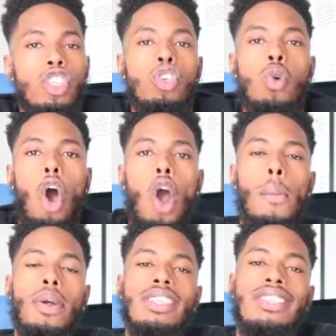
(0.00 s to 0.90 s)
you
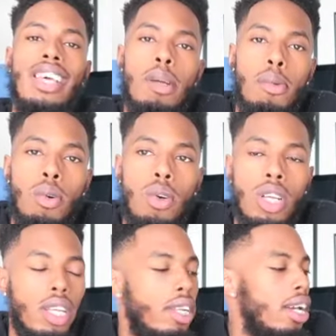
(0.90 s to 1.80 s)
are presentable.
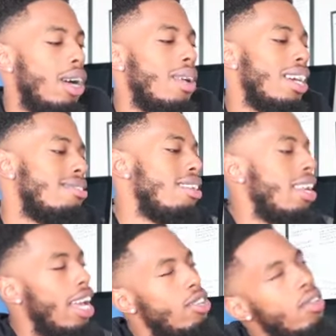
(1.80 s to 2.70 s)
Now, when I
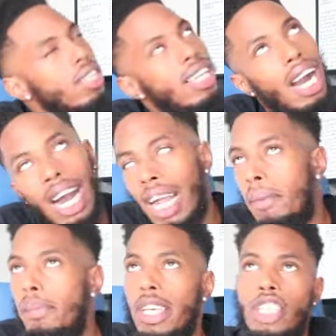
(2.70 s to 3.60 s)
say that, you
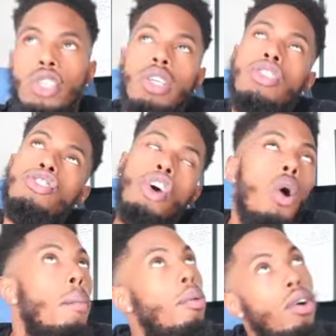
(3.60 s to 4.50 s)
gotta make sure, it's
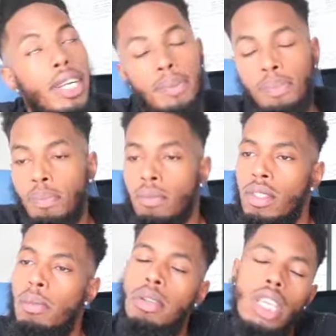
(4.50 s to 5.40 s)
so important.
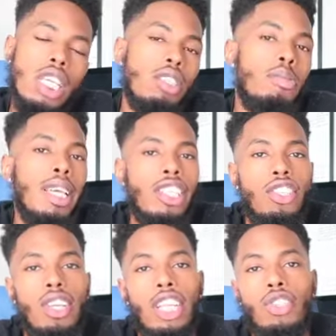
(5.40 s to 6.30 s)
Please make
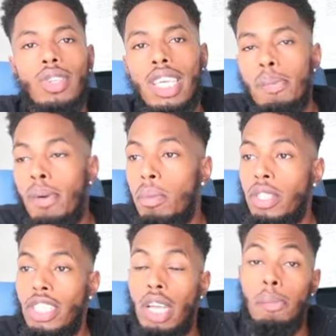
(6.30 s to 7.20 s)
sure that you keep up
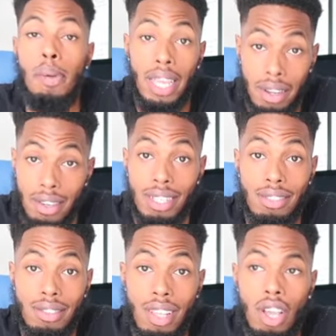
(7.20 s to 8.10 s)
with your
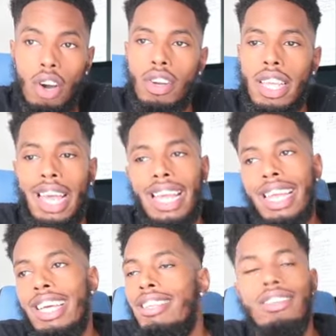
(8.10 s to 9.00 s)
appearance,
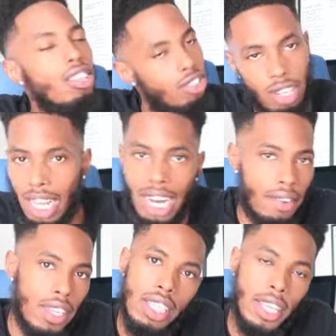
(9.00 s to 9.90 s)
okay? Looks are not
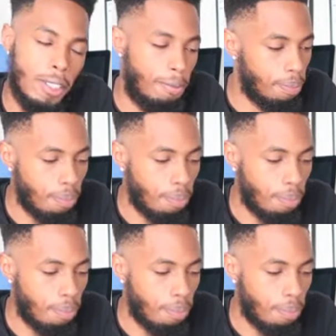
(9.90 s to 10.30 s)
everything.